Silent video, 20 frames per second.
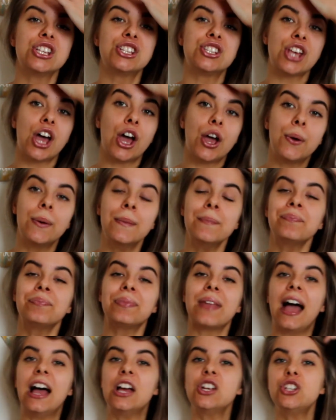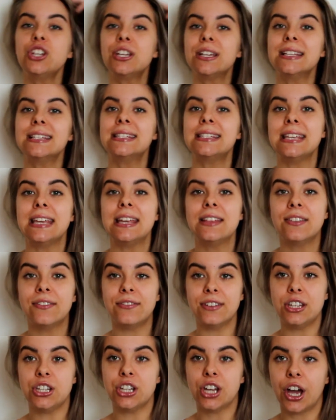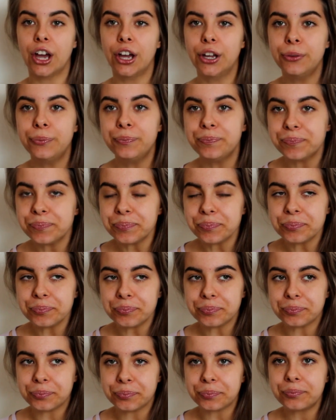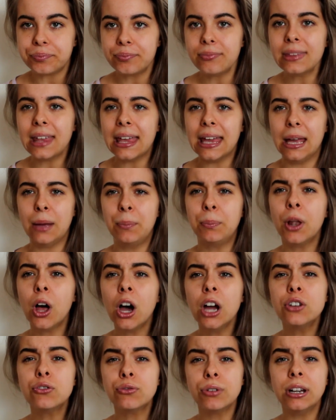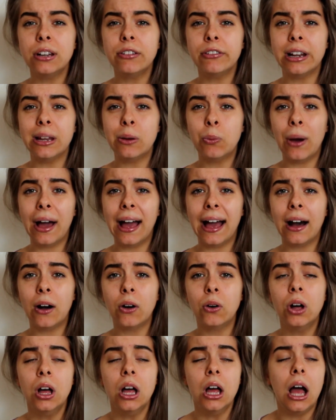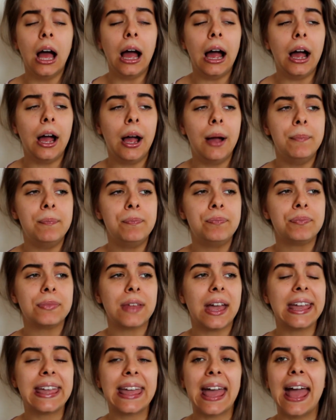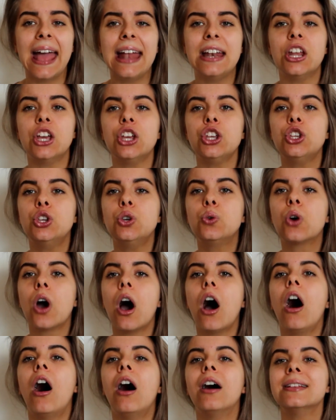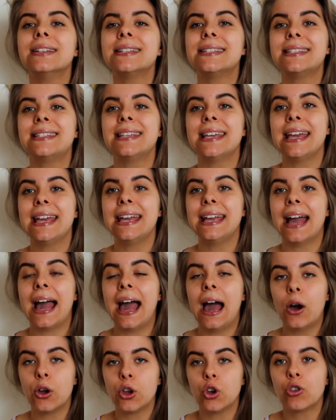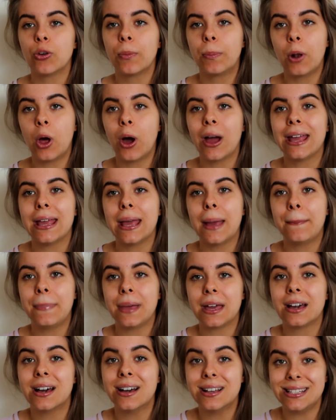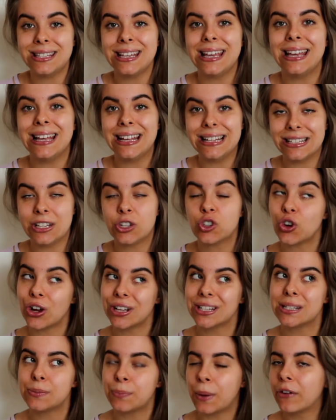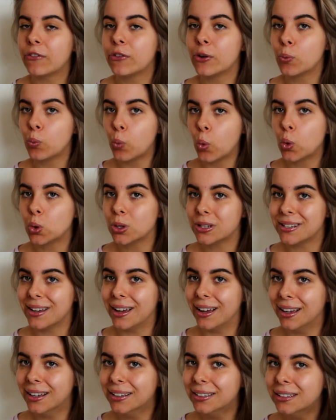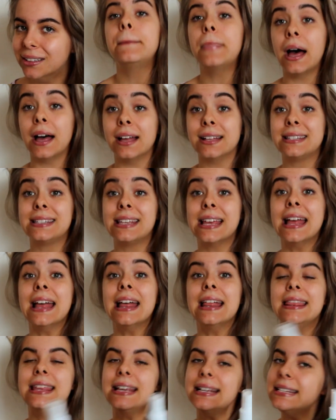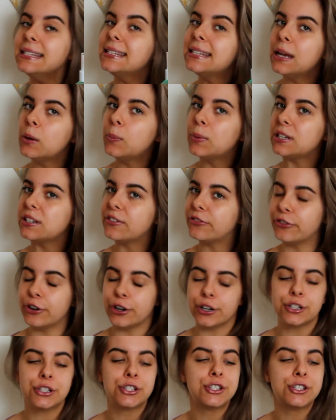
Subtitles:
So as you can see in the video, it applied really well. Again, you can't see how you're applying it because it is a transparent water, but this is a little bit different.